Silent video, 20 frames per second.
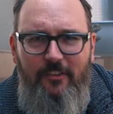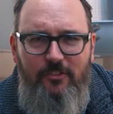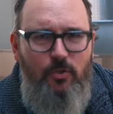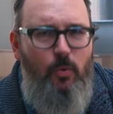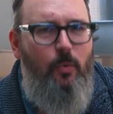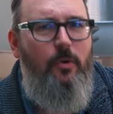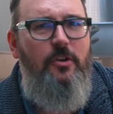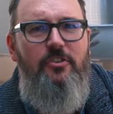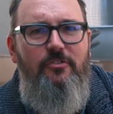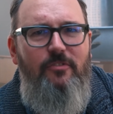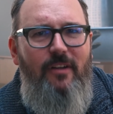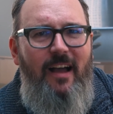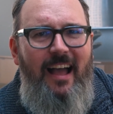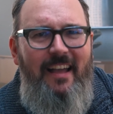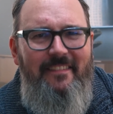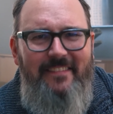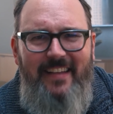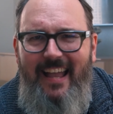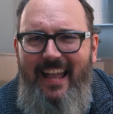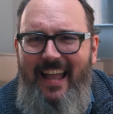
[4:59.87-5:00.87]
storage
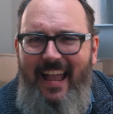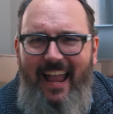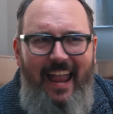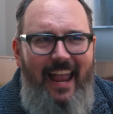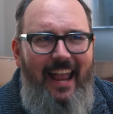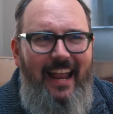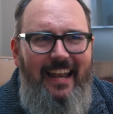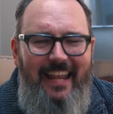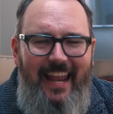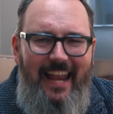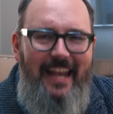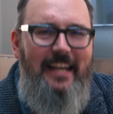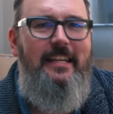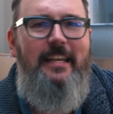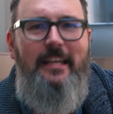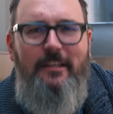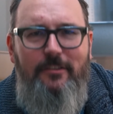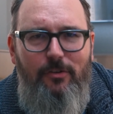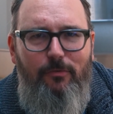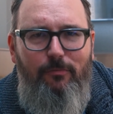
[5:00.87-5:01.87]
drive and 8
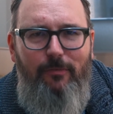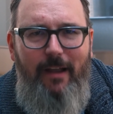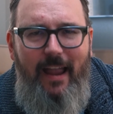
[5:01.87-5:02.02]
gigs of